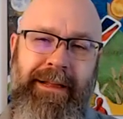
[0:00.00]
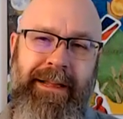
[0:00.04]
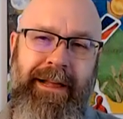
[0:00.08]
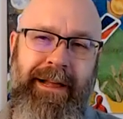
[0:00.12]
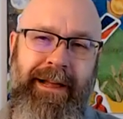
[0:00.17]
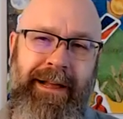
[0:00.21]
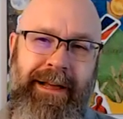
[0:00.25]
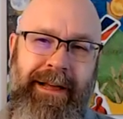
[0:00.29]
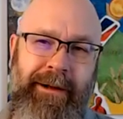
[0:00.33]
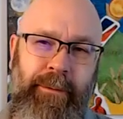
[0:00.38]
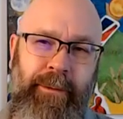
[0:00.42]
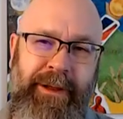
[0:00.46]

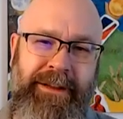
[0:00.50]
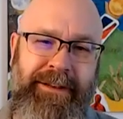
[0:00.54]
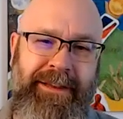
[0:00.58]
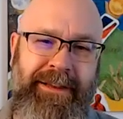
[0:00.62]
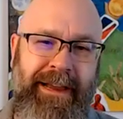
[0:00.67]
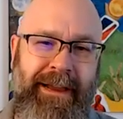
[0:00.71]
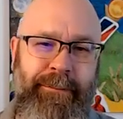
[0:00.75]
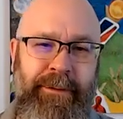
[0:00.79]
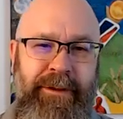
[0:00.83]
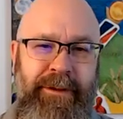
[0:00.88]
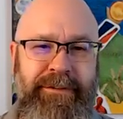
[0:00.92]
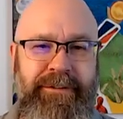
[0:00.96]
One
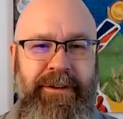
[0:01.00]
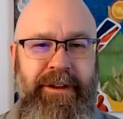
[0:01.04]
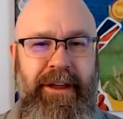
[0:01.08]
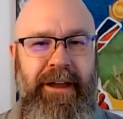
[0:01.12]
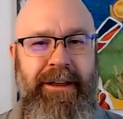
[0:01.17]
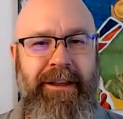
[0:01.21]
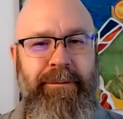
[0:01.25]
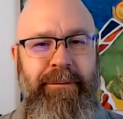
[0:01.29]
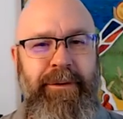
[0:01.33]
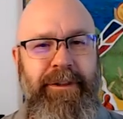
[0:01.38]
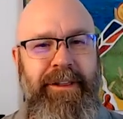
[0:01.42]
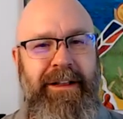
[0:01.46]
time I was
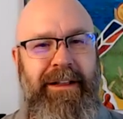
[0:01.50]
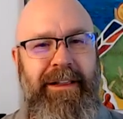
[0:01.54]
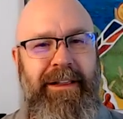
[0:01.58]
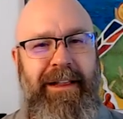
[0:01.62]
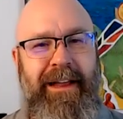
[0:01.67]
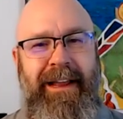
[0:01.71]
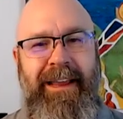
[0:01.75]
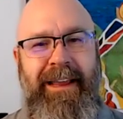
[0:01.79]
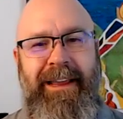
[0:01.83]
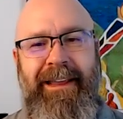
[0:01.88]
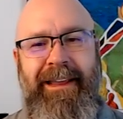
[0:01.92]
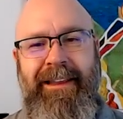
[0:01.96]
talking with a
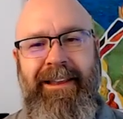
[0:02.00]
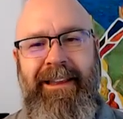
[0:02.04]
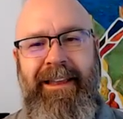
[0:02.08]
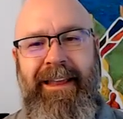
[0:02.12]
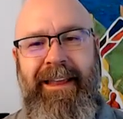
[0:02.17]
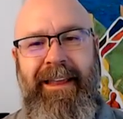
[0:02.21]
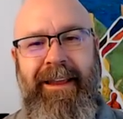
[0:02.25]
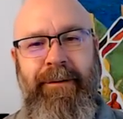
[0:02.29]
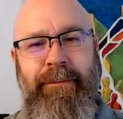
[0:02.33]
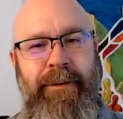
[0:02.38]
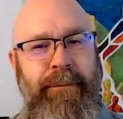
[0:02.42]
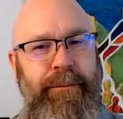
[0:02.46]
client
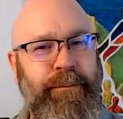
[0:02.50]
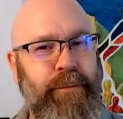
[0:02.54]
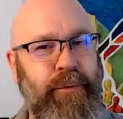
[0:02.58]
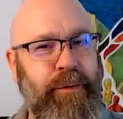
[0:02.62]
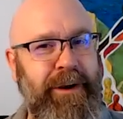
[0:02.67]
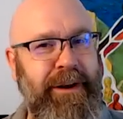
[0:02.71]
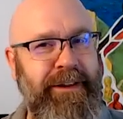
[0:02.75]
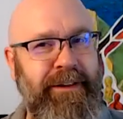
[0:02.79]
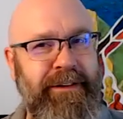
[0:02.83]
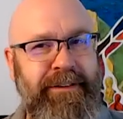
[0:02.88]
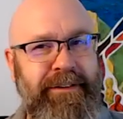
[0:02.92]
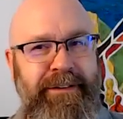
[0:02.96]
and we
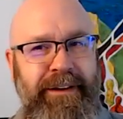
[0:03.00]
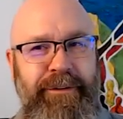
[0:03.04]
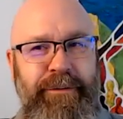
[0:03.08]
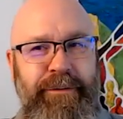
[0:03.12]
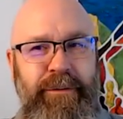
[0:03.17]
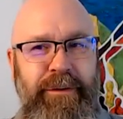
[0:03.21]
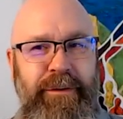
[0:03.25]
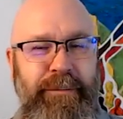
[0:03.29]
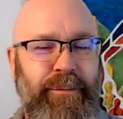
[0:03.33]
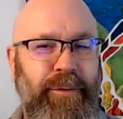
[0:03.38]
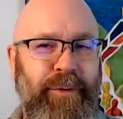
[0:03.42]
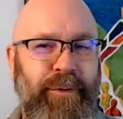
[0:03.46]
prayed the
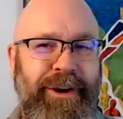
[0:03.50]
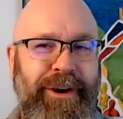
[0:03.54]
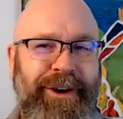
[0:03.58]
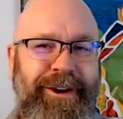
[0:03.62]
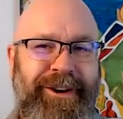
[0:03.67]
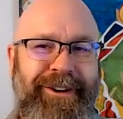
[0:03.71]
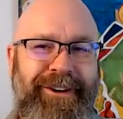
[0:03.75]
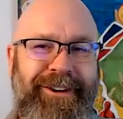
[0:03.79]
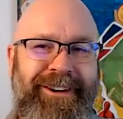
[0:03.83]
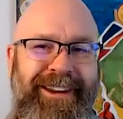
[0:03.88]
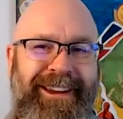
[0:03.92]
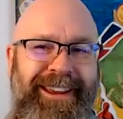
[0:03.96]
centering
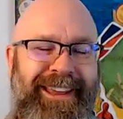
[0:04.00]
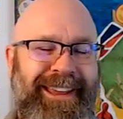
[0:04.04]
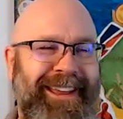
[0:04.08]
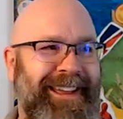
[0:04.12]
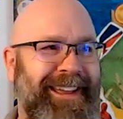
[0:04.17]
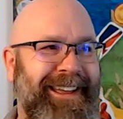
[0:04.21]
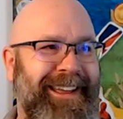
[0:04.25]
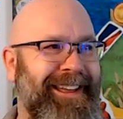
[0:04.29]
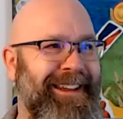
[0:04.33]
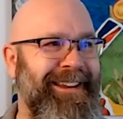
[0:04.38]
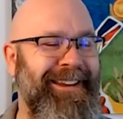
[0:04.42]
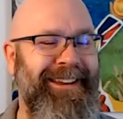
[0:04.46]
prayer,
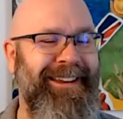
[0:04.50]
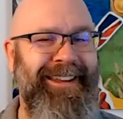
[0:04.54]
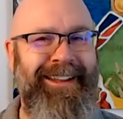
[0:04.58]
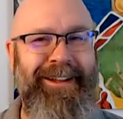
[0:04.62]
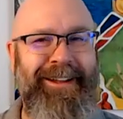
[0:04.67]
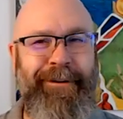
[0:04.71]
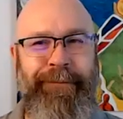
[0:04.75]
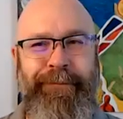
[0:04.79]
and